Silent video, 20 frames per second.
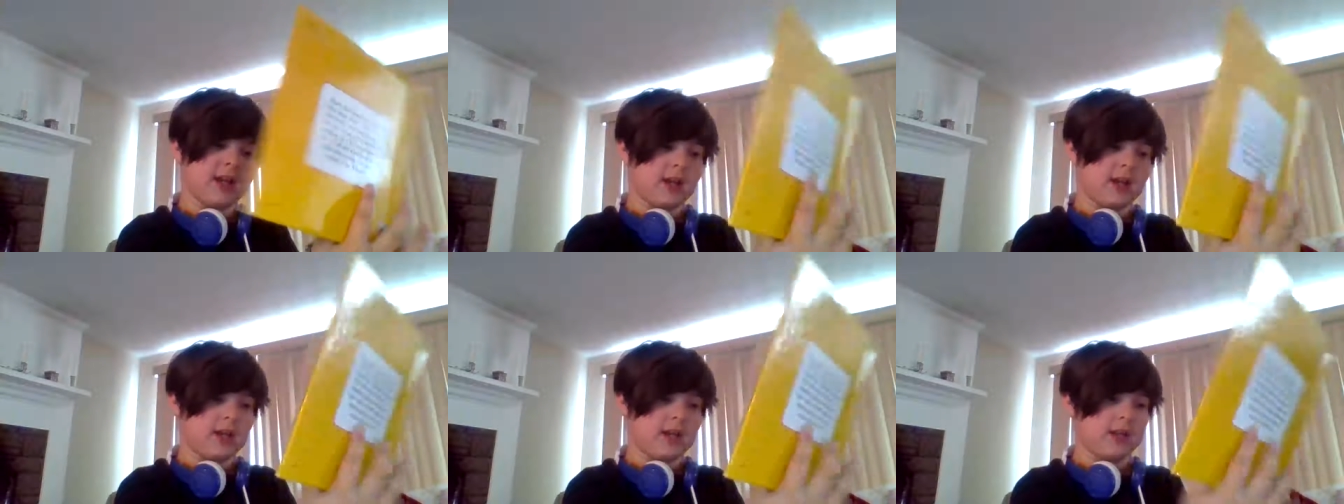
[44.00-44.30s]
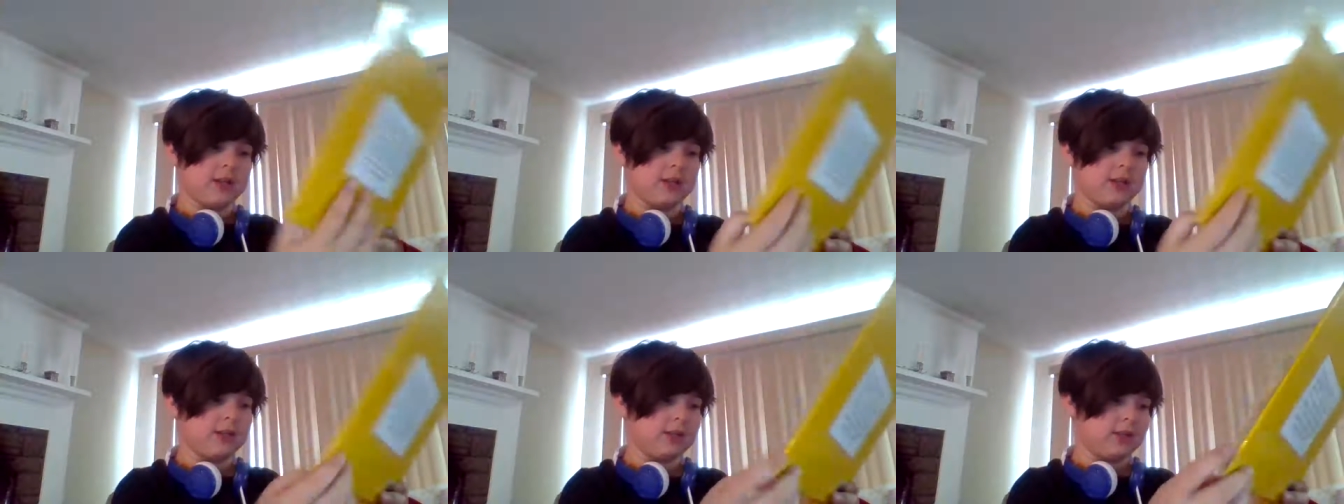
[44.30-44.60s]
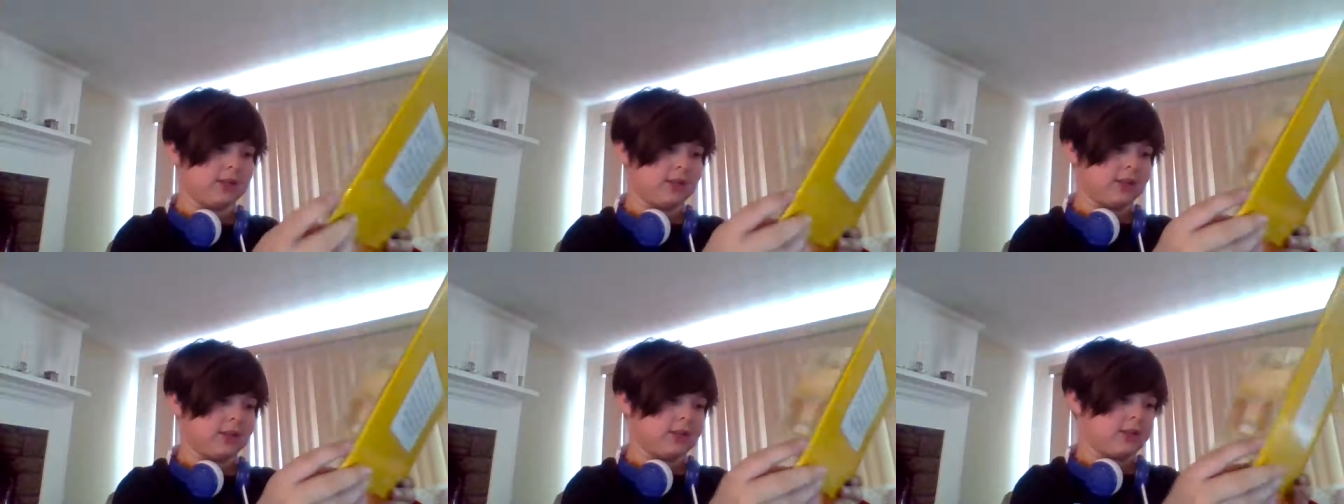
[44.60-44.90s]
had
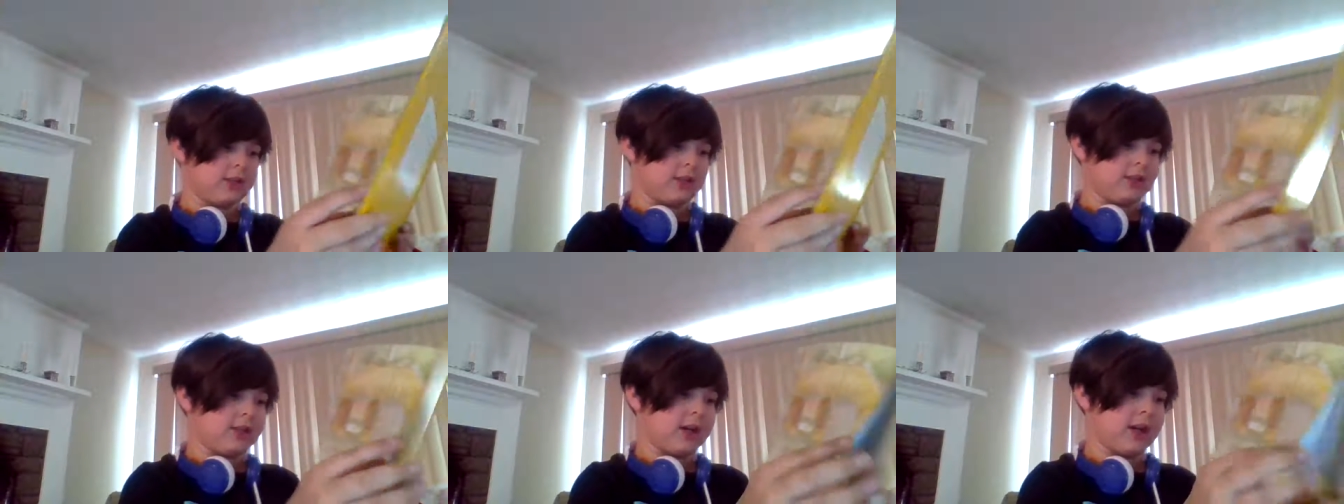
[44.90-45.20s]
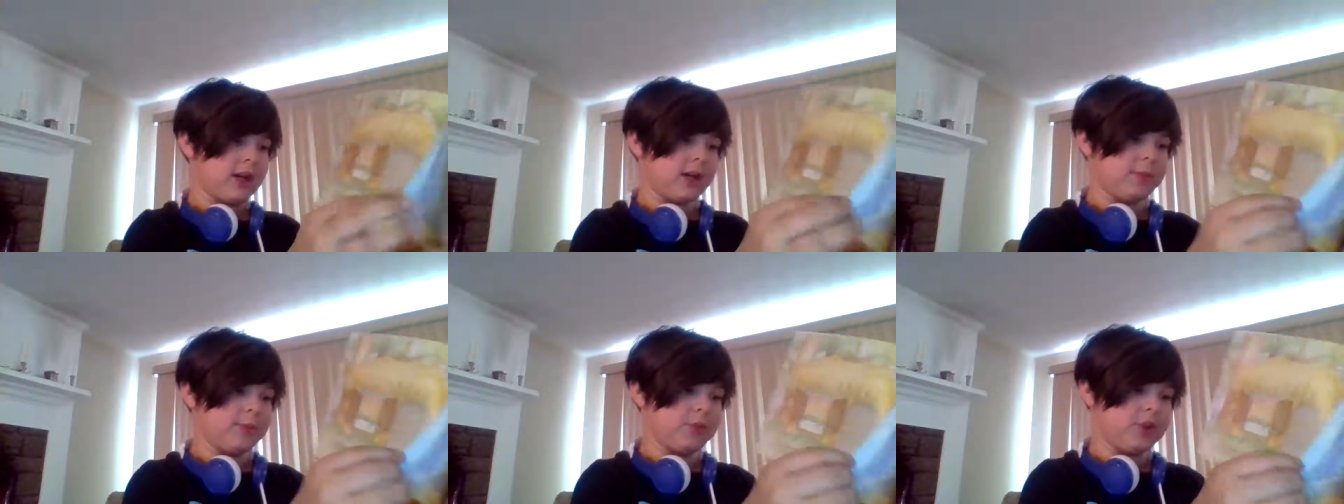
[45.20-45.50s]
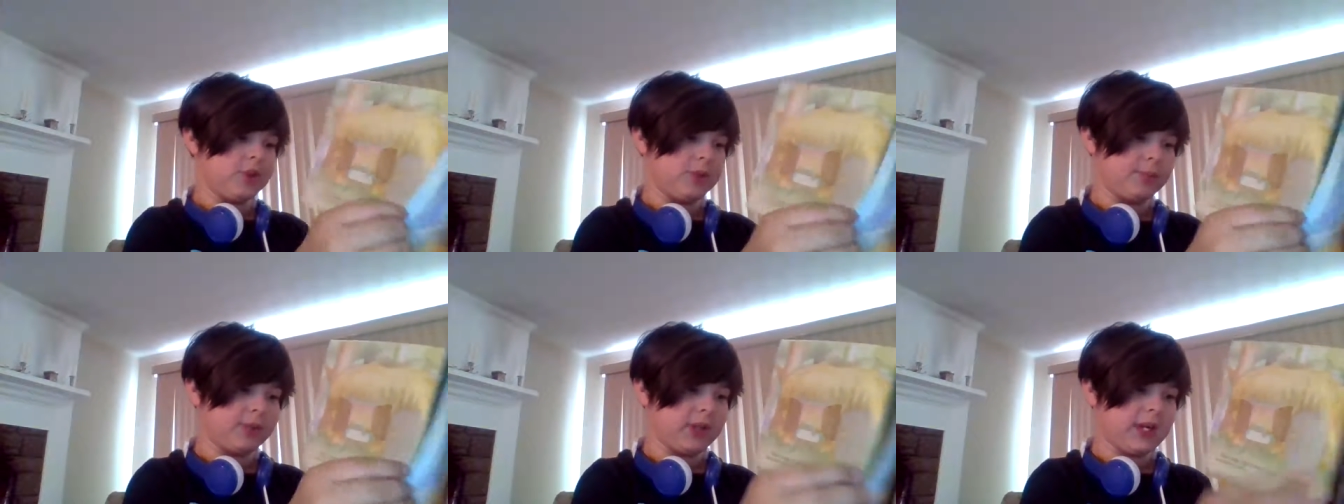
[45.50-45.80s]
time
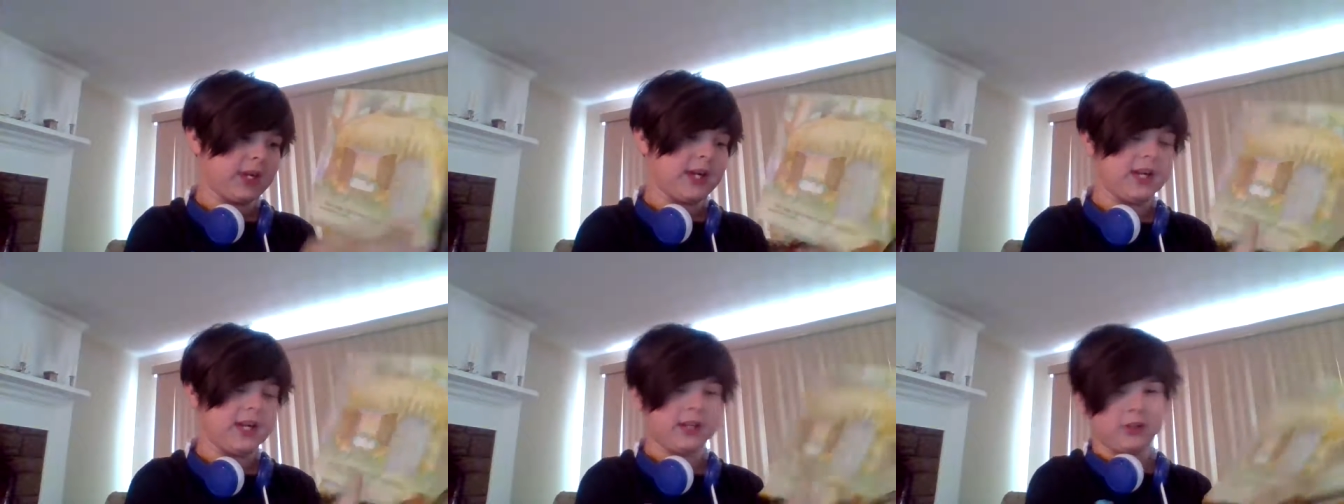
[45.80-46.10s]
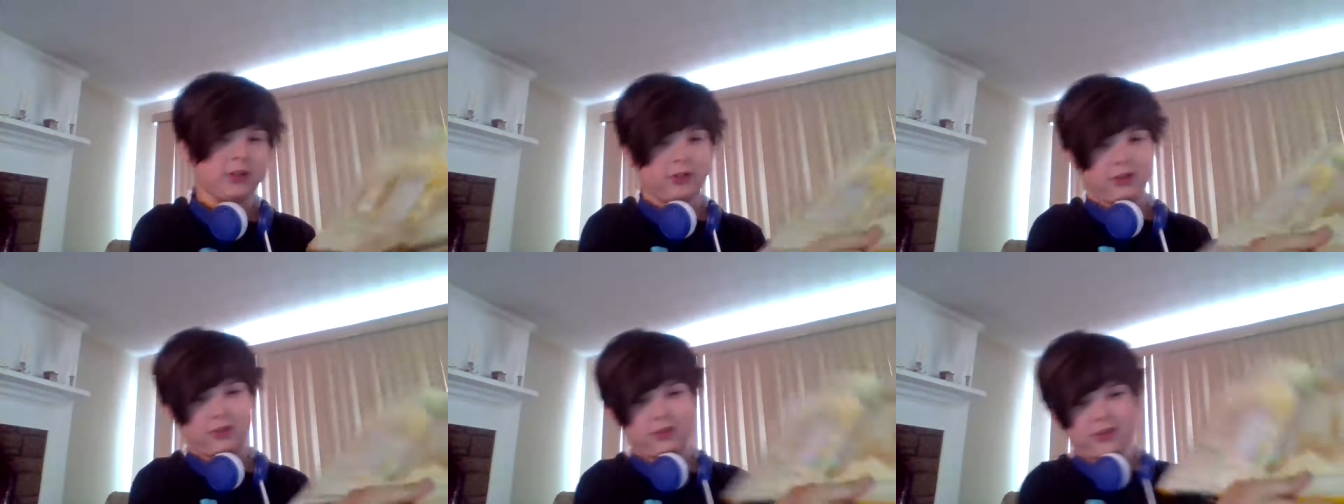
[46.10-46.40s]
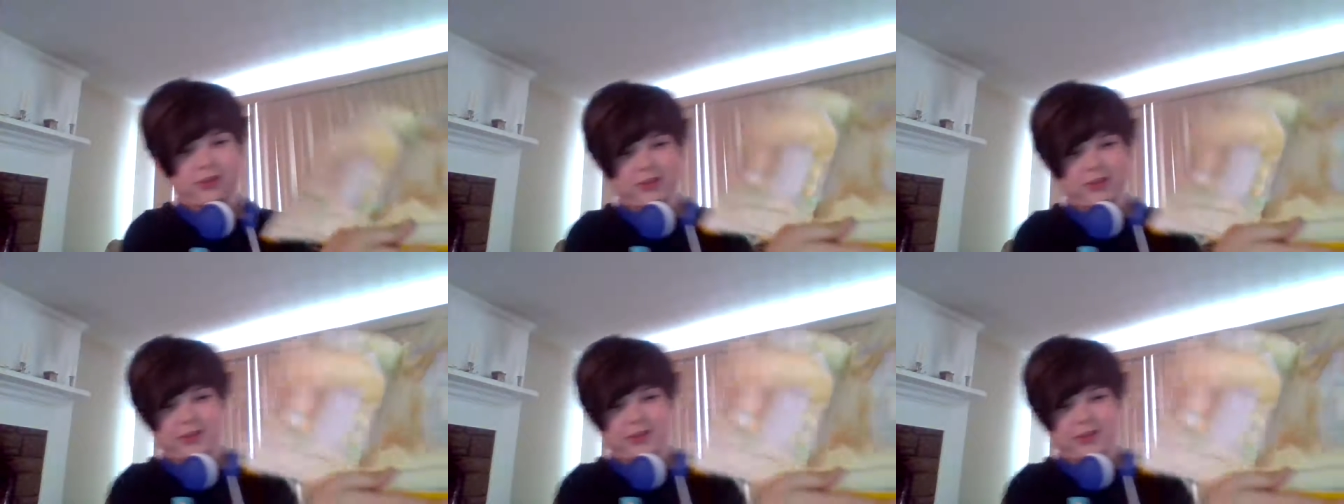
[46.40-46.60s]
to play all